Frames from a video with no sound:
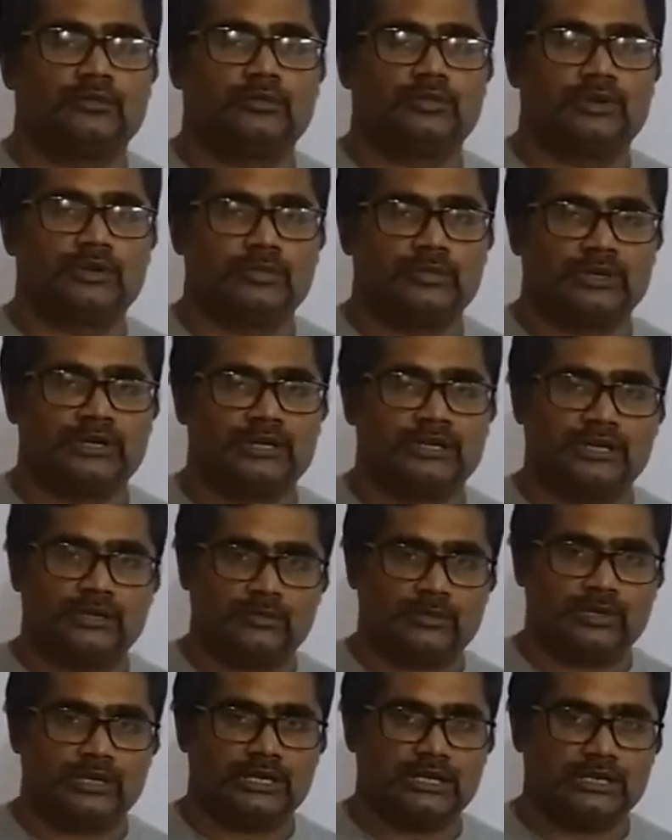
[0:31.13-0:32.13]
prepare
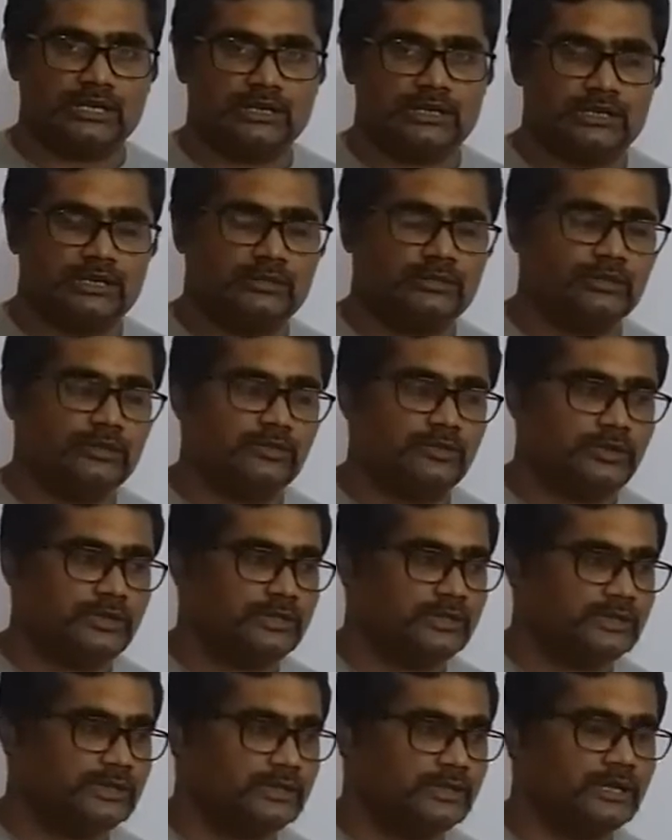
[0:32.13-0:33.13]
that particular table
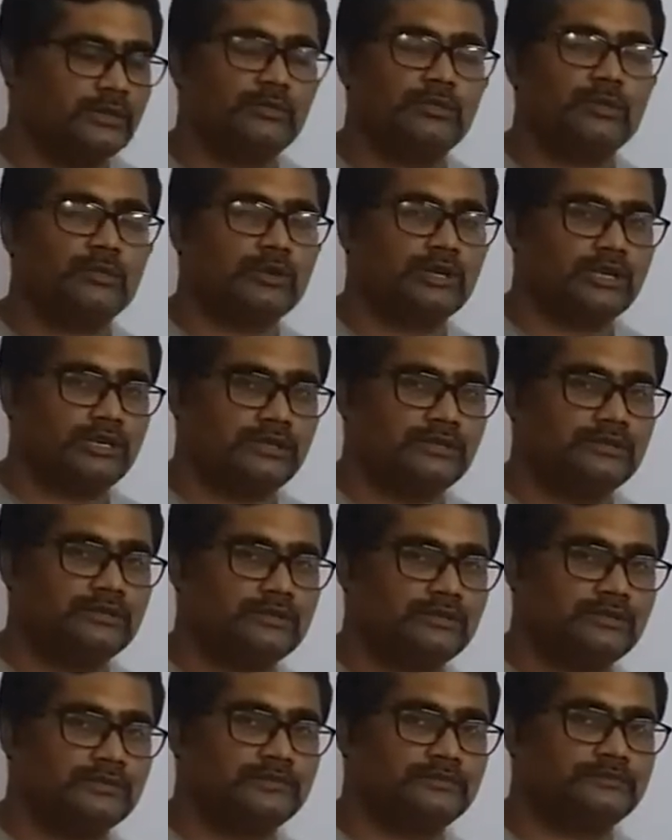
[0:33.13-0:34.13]
with certain memory
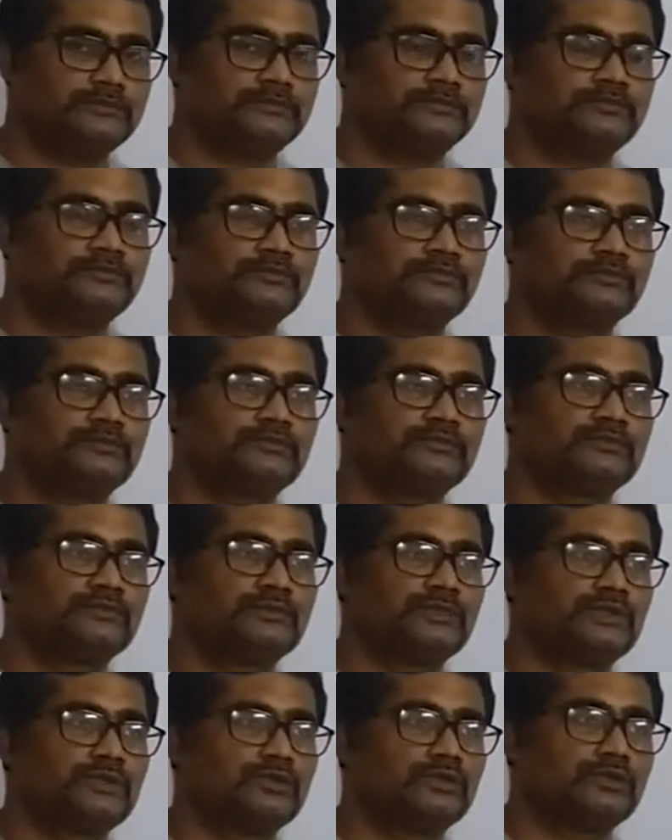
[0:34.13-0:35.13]
aids
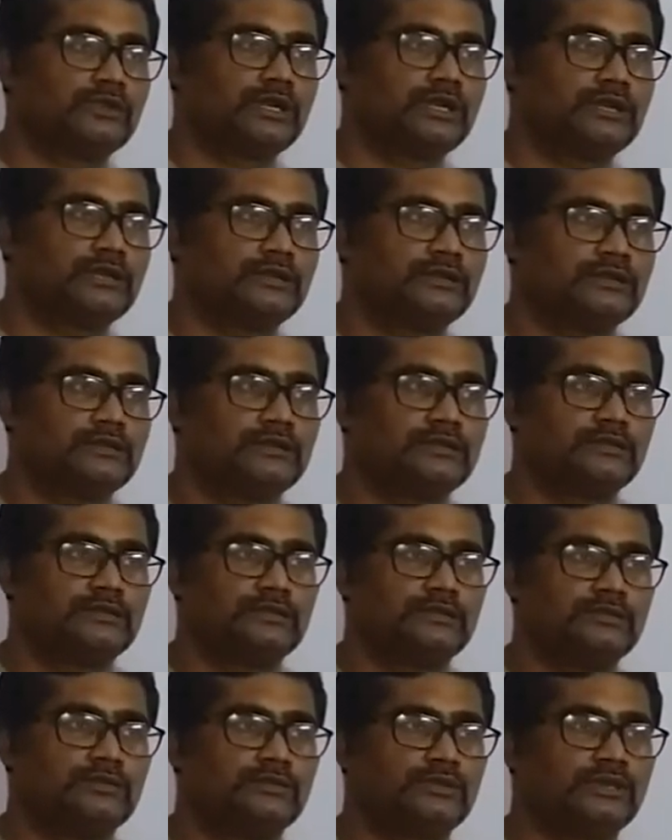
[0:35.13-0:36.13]
so that
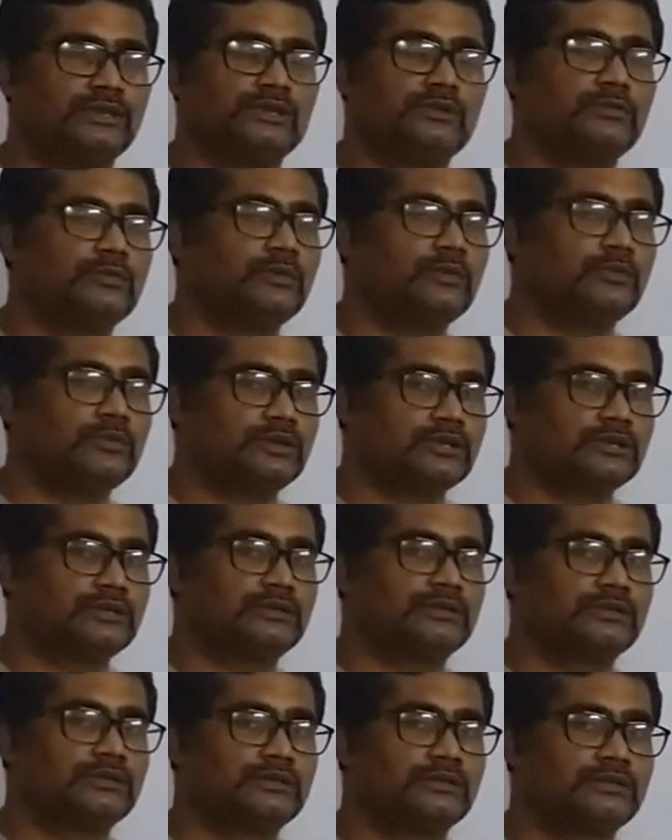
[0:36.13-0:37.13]
you can remember
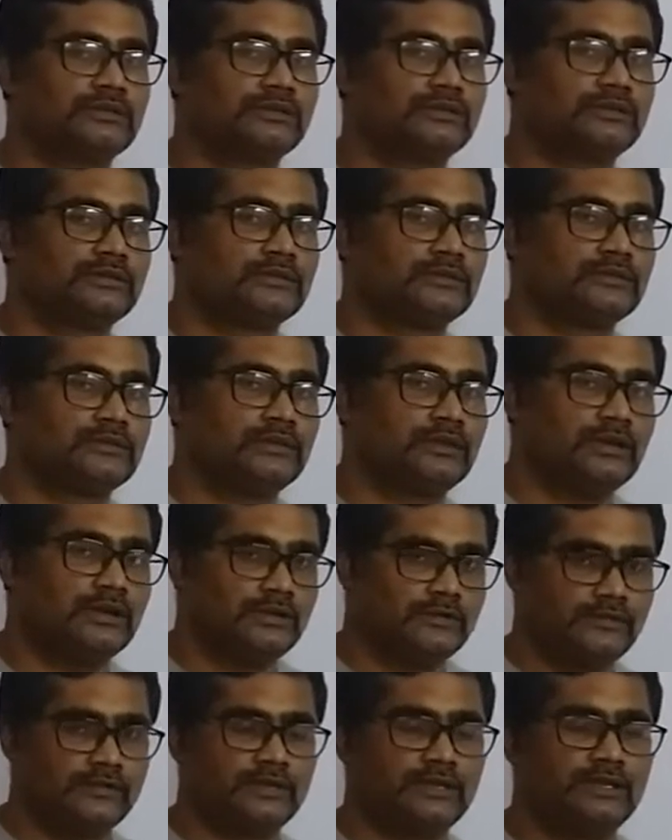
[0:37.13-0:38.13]

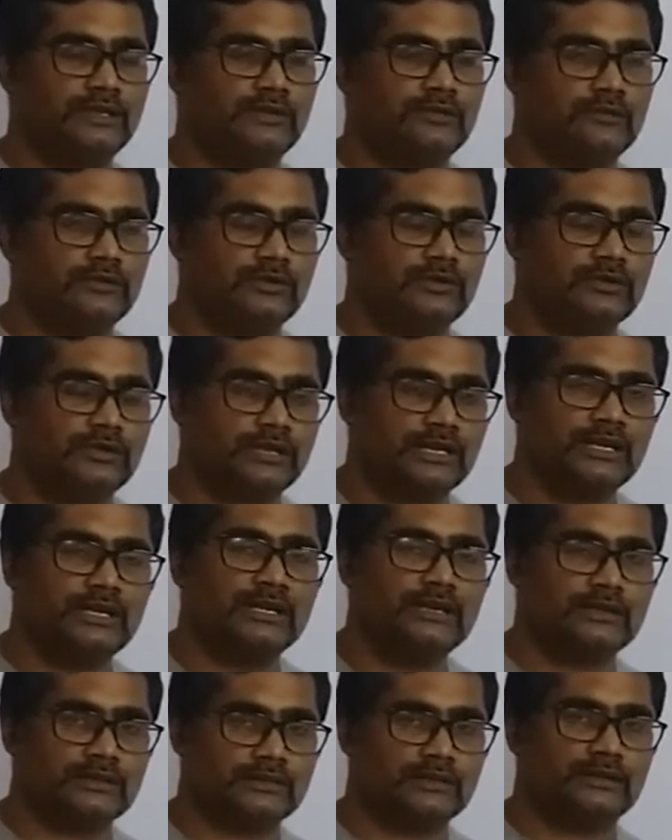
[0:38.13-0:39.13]
everything without
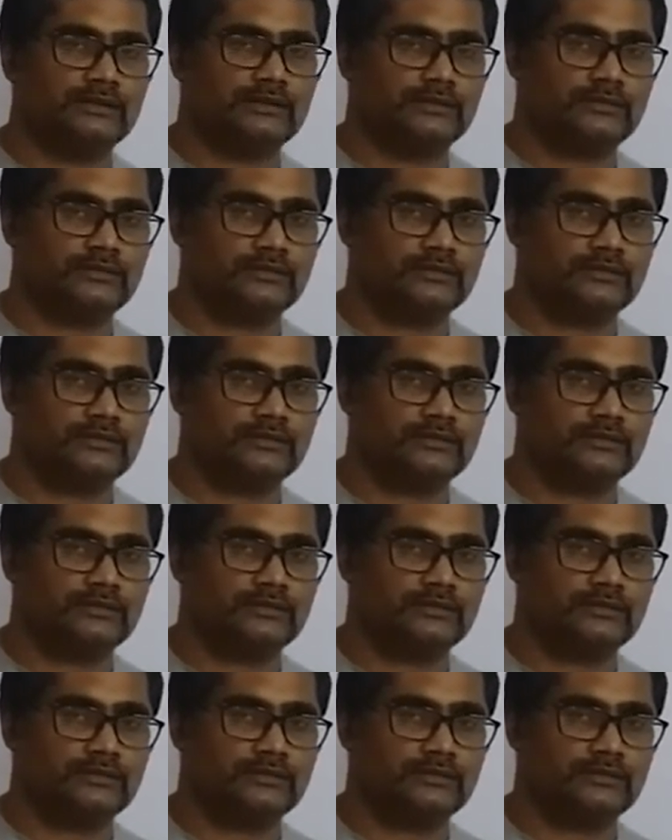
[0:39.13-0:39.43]
any hassle.